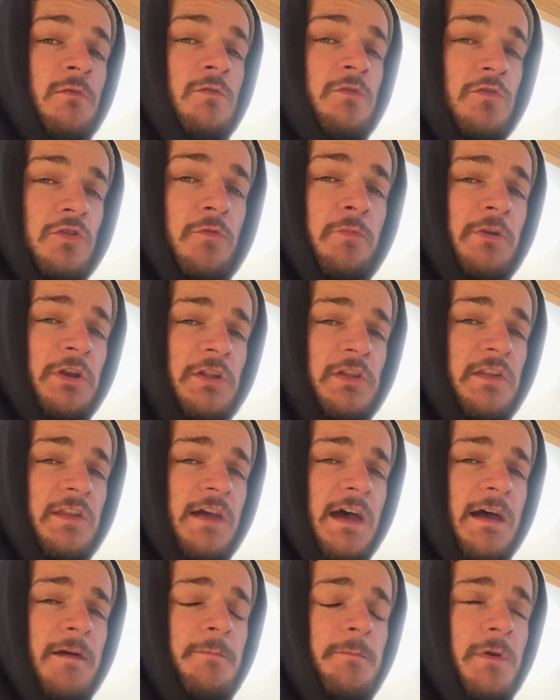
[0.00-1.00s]
Jumping onto
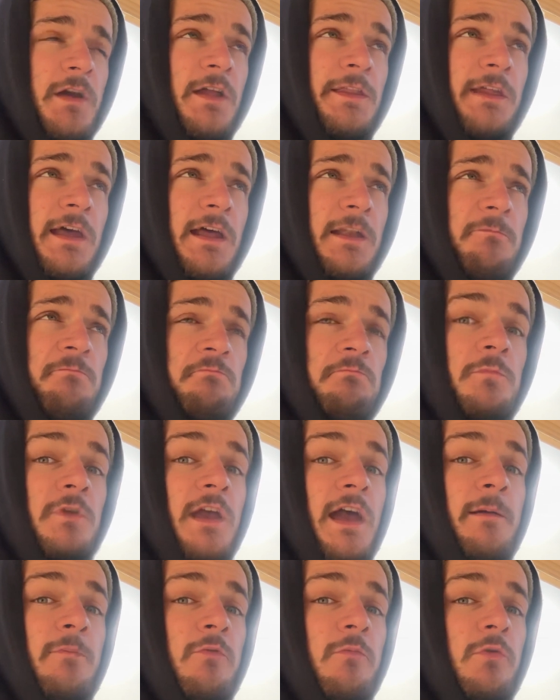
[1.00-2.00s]
that, and then
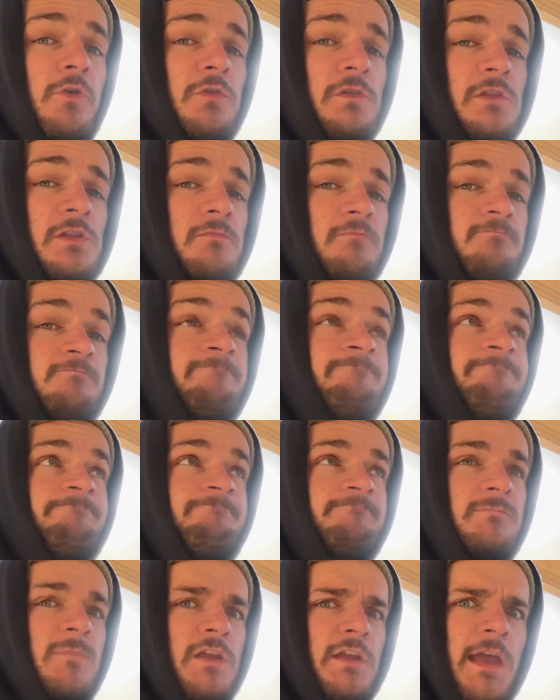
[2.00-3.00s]
gable boards.
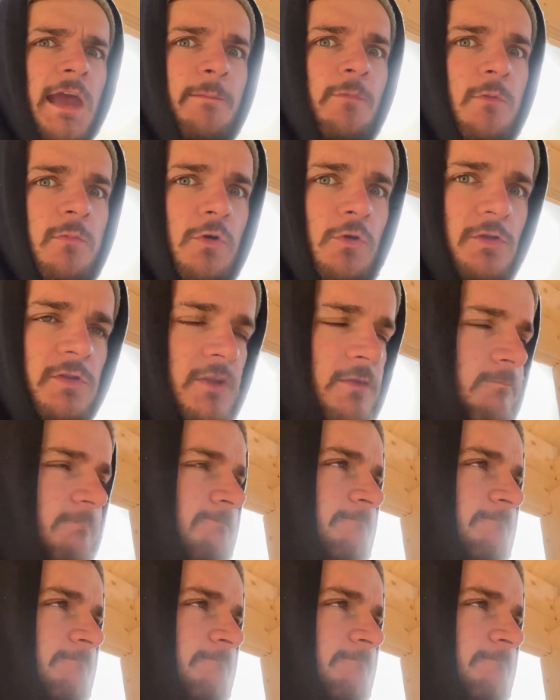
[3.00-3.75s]
Gable boards.